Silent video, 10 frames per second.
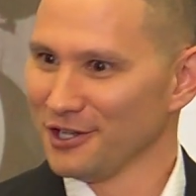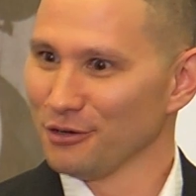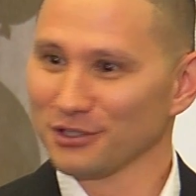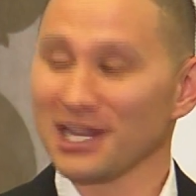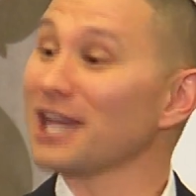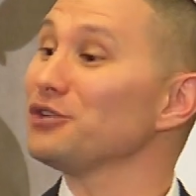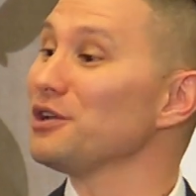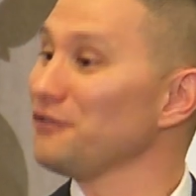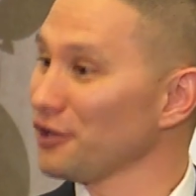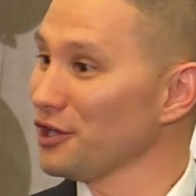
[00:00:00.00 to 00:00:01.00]
who was not
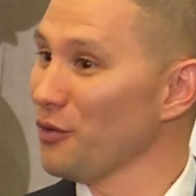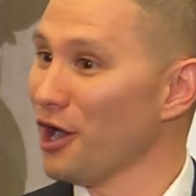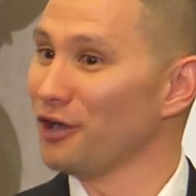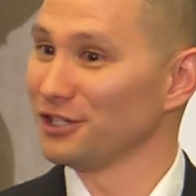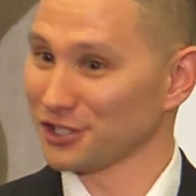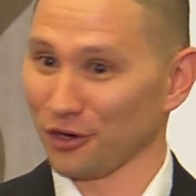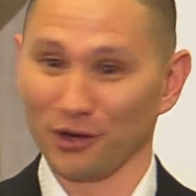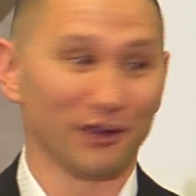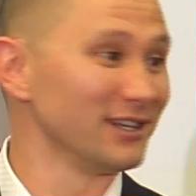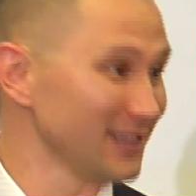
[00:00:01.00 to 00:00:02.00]
doing very well in his
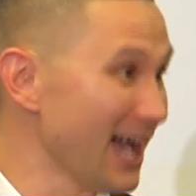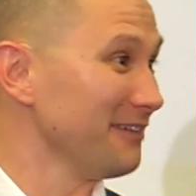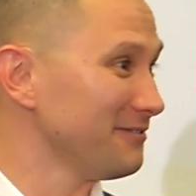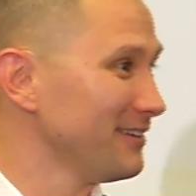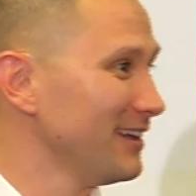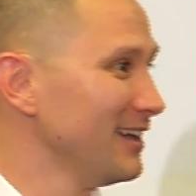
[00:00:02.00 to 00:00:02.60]
career and in life.